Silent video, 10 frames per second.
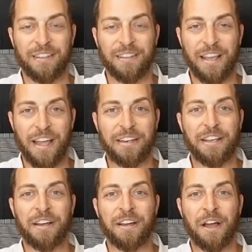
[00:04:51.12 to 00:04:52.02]
The
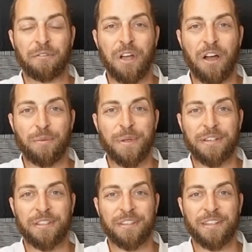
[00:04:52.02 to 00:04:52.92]
idea of
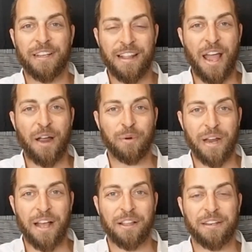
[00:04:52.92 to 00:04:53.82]
government in that
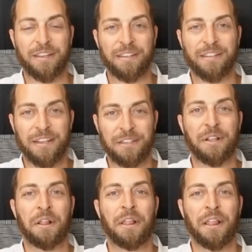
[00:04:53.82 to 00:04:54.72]
reality is
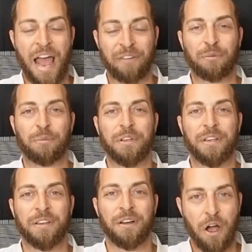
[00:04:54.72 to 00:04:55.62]
laughably
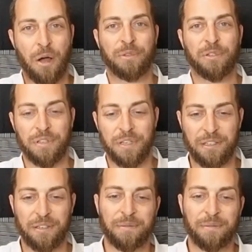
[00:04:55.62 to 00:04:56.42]
obsolete.